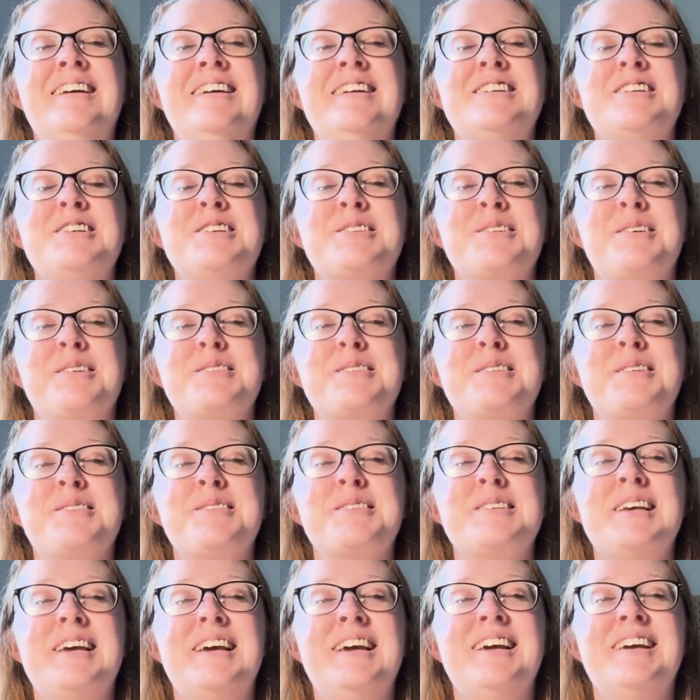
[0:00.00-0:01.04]
She's also
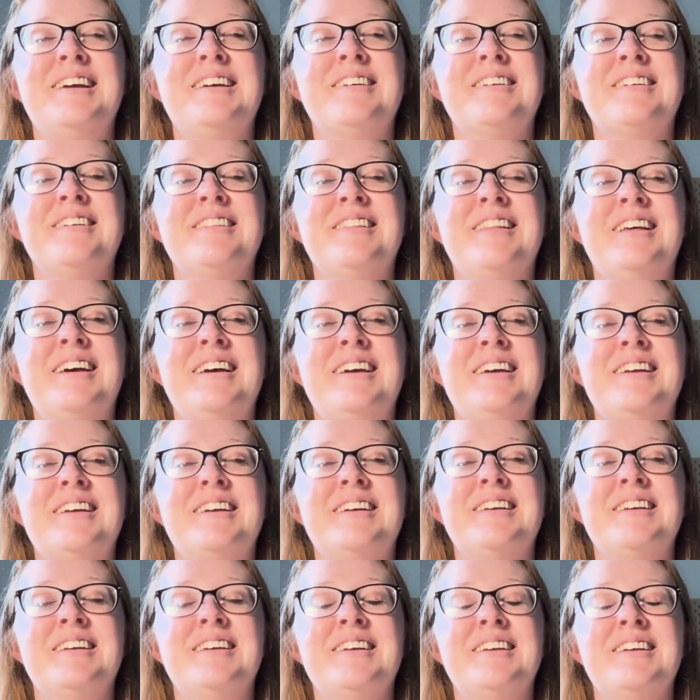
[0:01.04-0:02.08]
saying, like
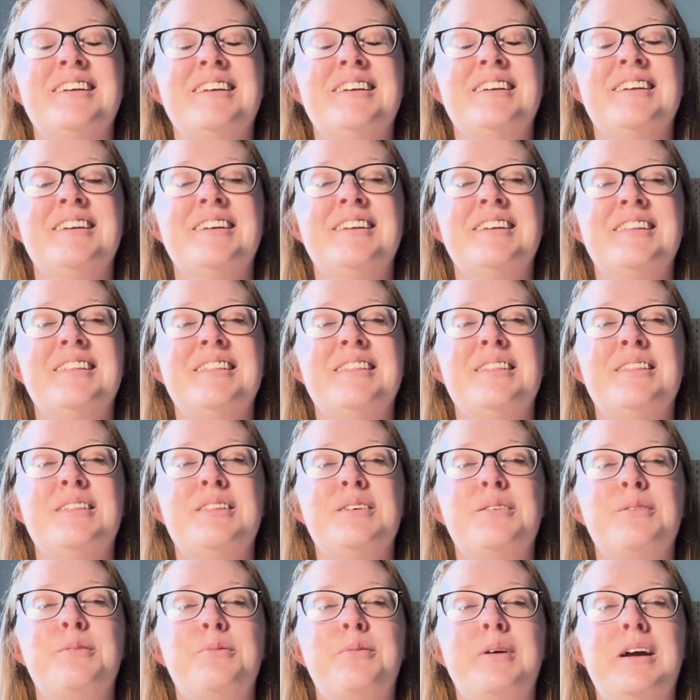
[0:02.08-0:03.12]

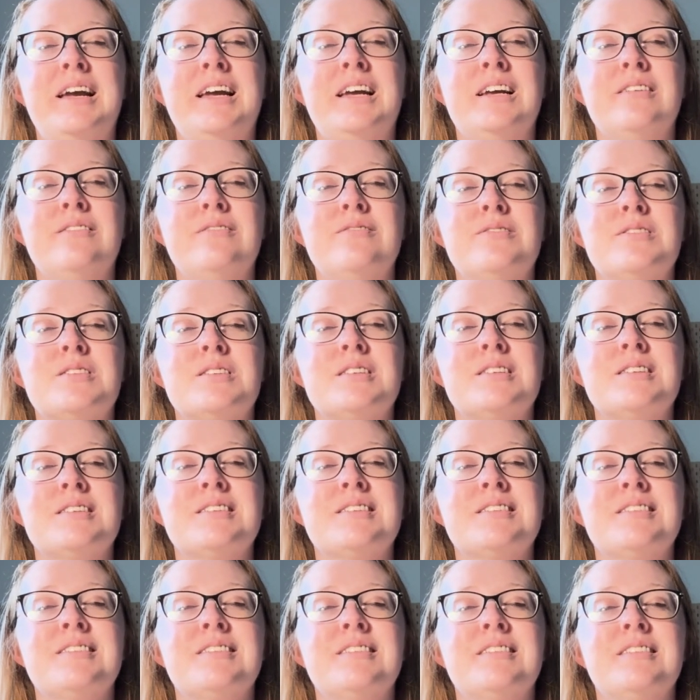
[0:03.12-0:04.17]
the waves
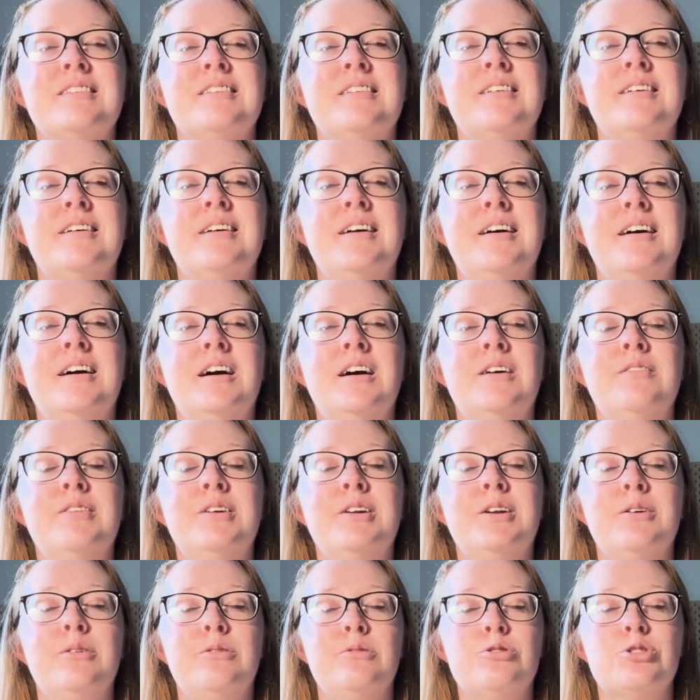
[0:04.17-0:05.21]
of
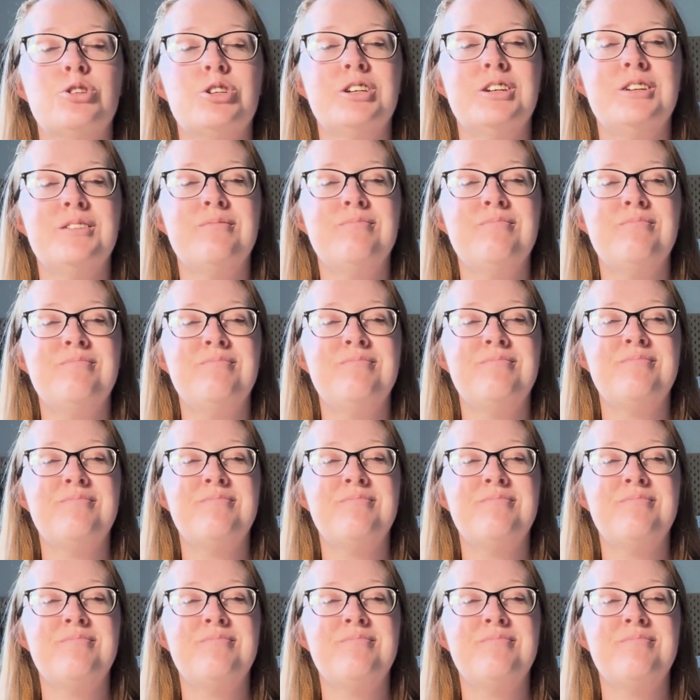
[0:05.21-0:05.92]
an ocean,